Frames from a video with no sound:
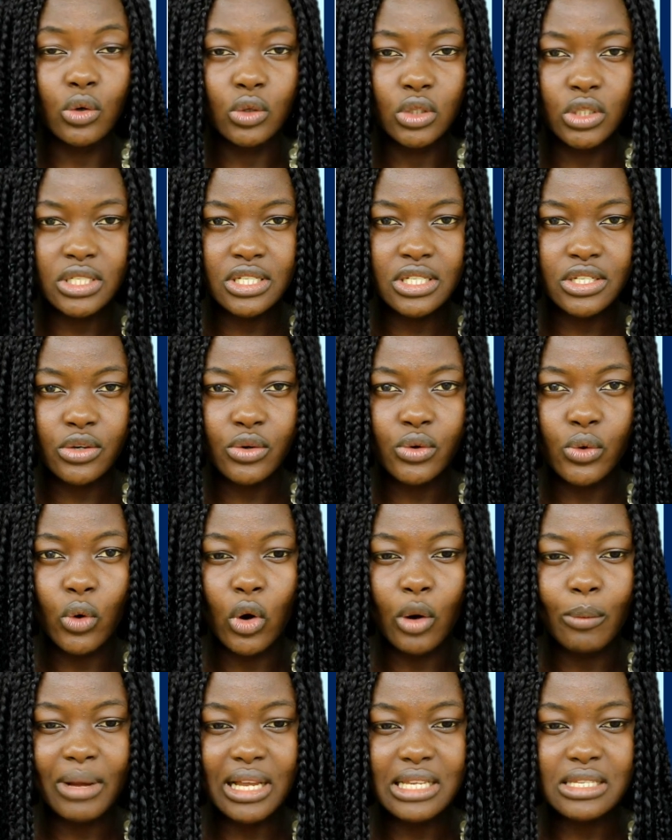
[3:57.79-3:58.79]
Olusegun
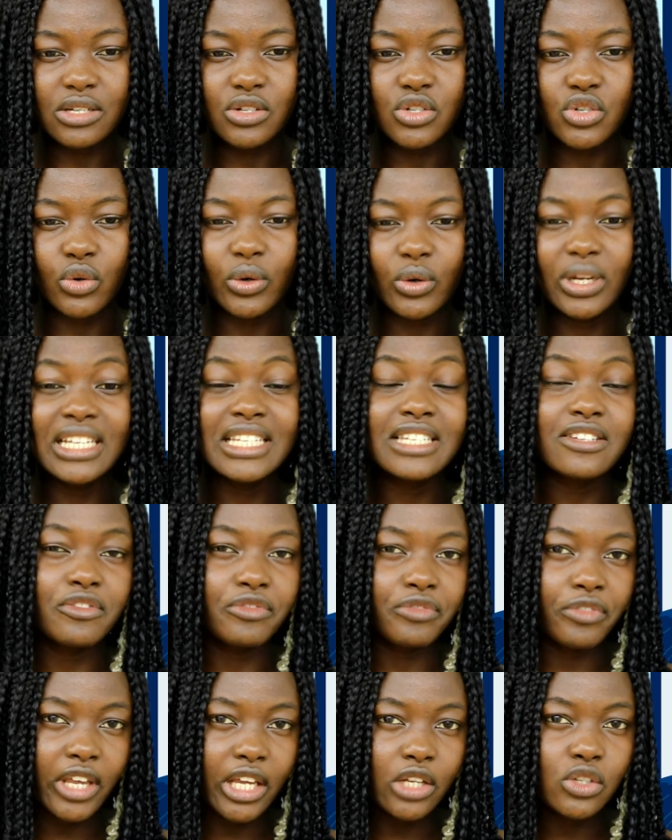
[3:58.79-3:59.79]
Obasanjo
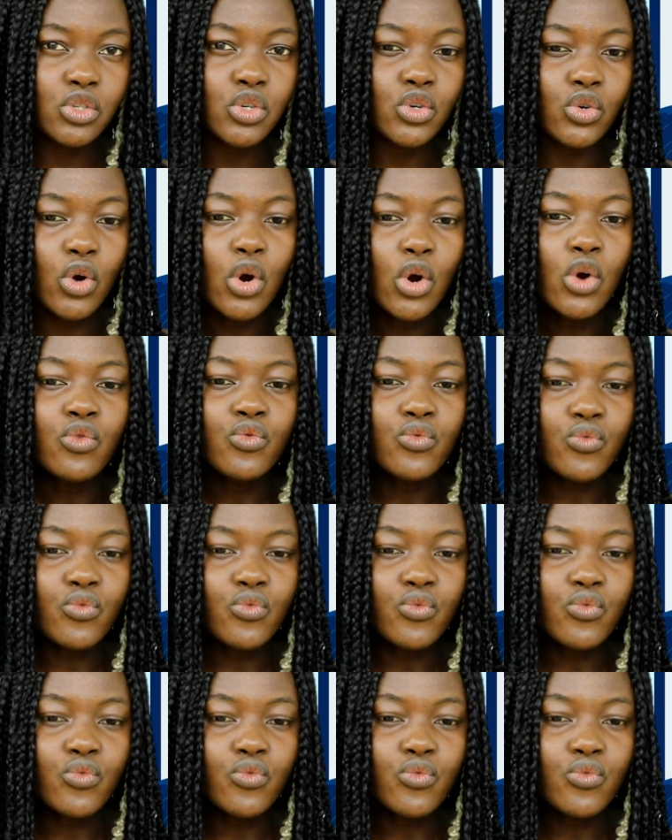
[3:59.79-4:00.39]
intervened to